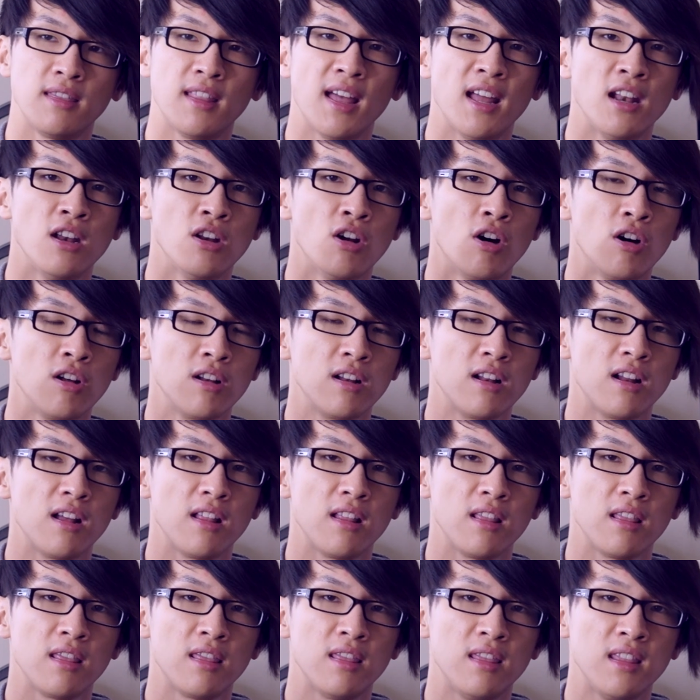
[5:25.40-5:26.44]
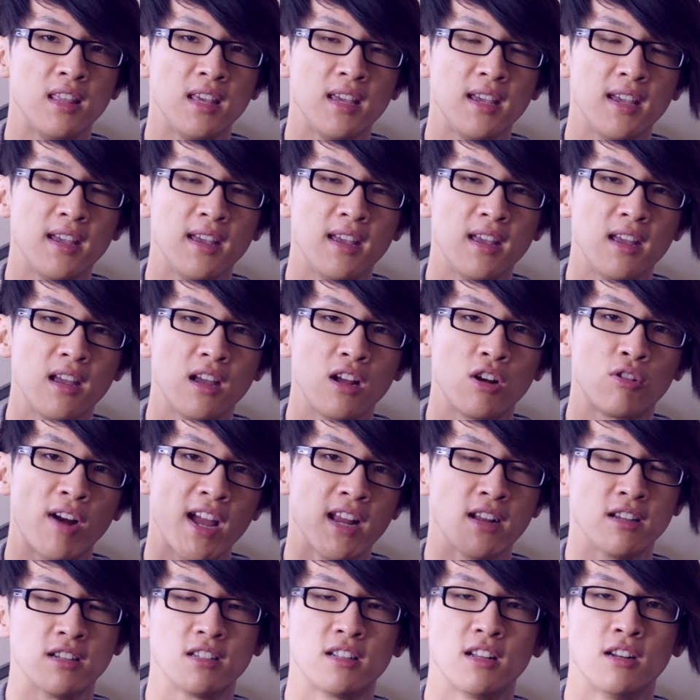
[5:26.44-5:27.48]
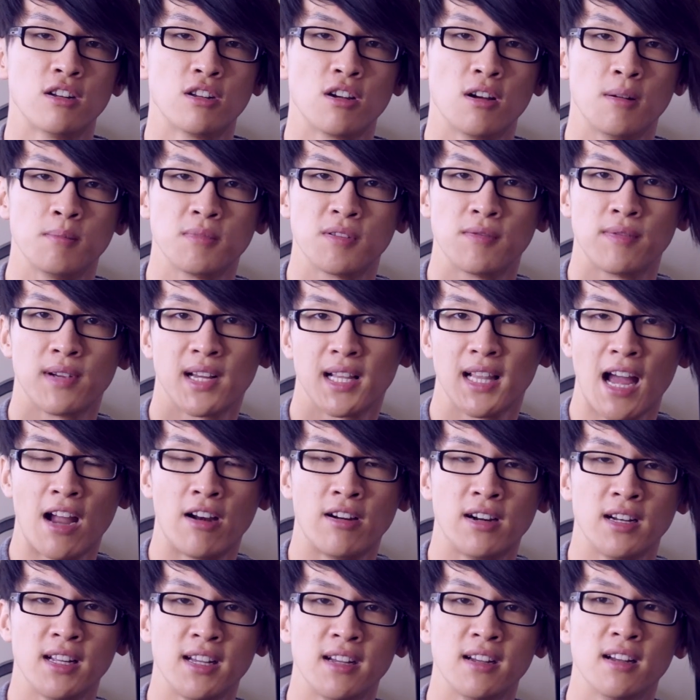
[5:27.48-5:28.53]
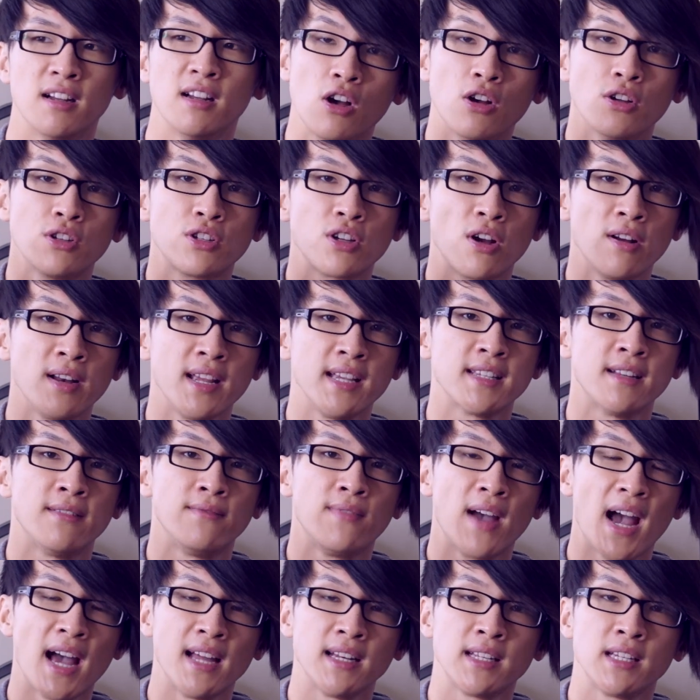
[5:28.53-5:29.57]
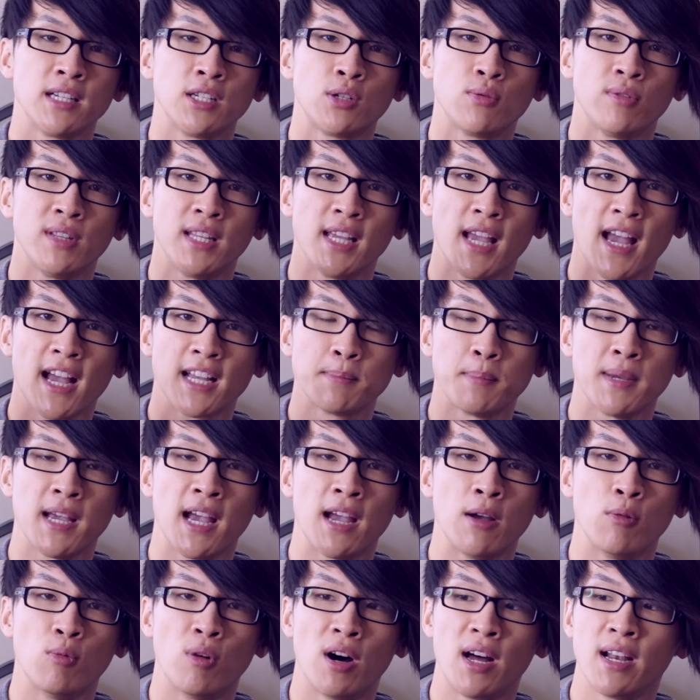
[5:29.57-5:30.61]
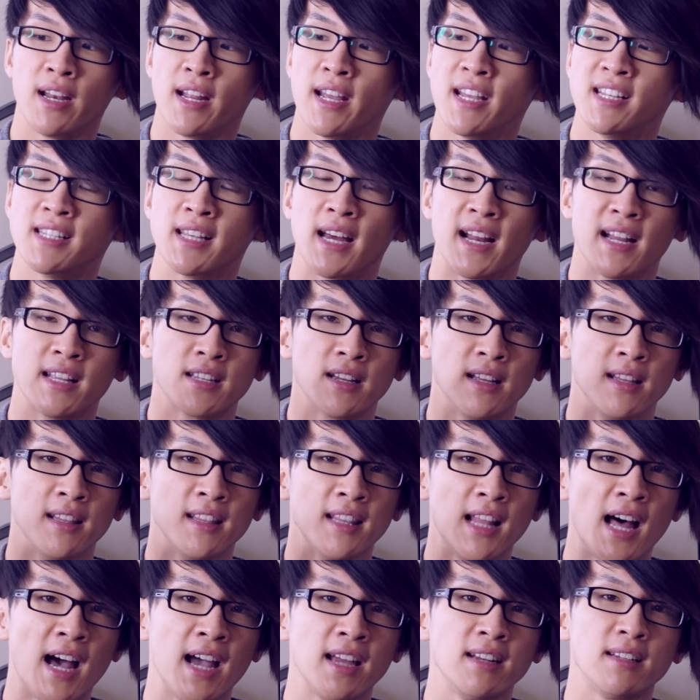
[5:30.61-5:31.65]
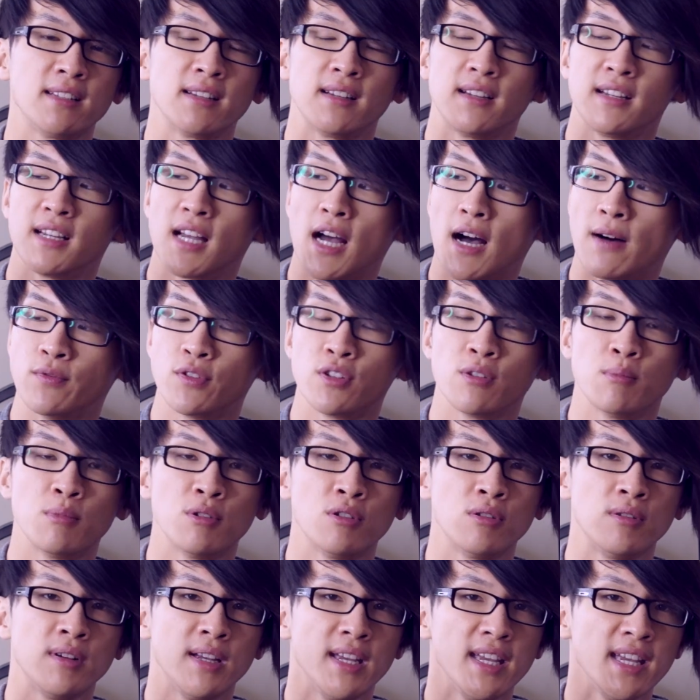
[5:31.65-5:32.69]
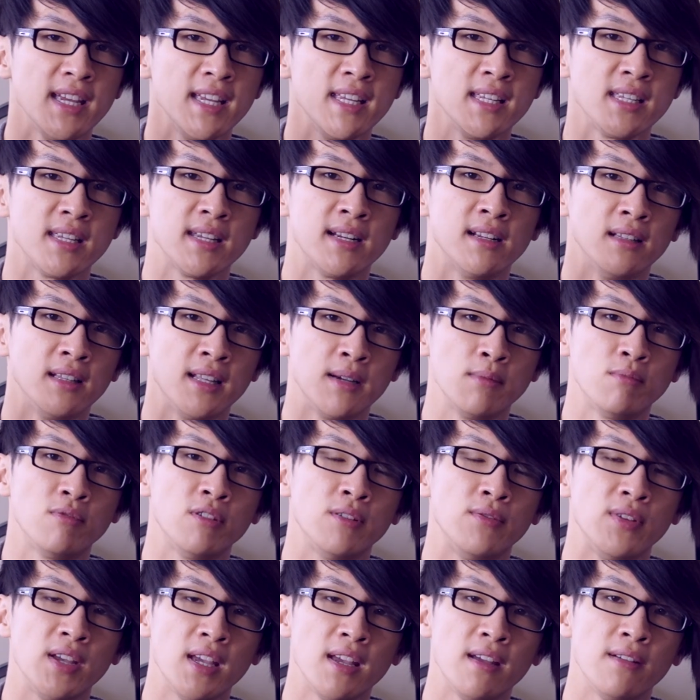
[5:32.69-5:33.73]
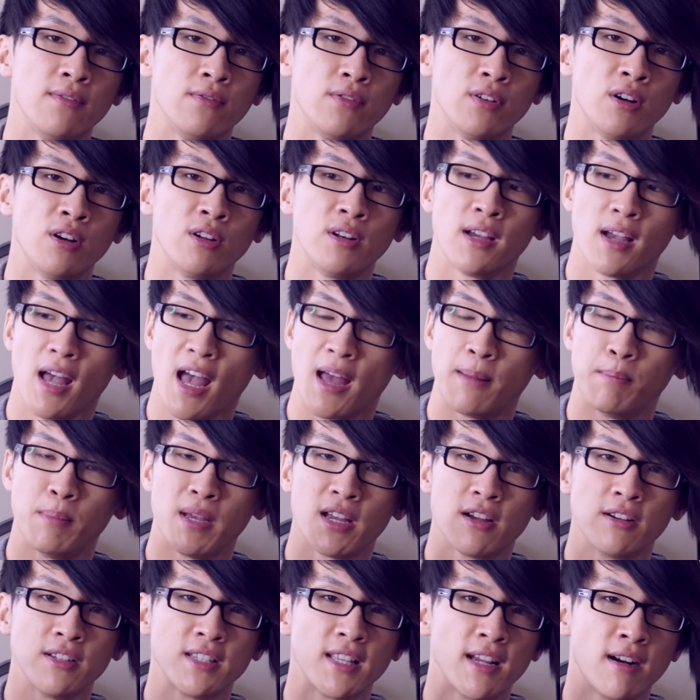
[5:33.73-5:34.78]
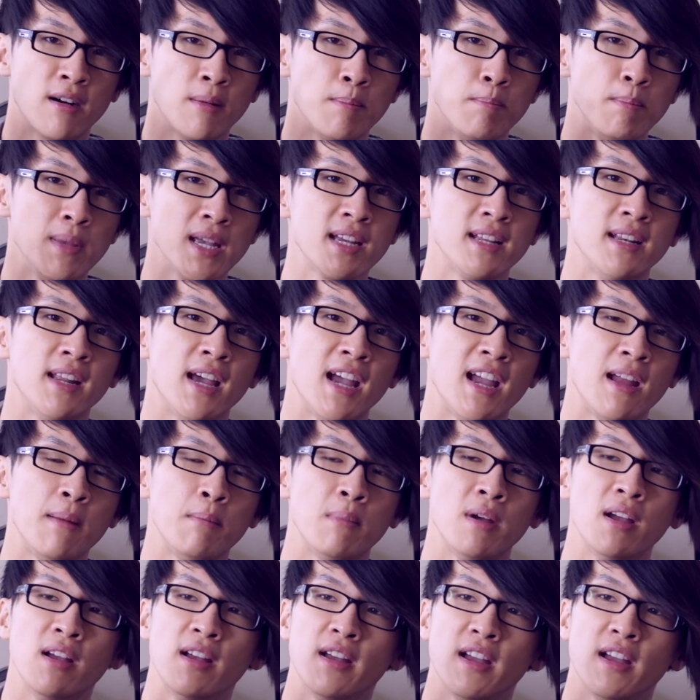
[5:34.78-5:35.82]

they're not the greatest in terms of clarity. Sony's advantage with the XBA-1 is that it's a light, comfortable, easy to live with earphone, and because they're a big name,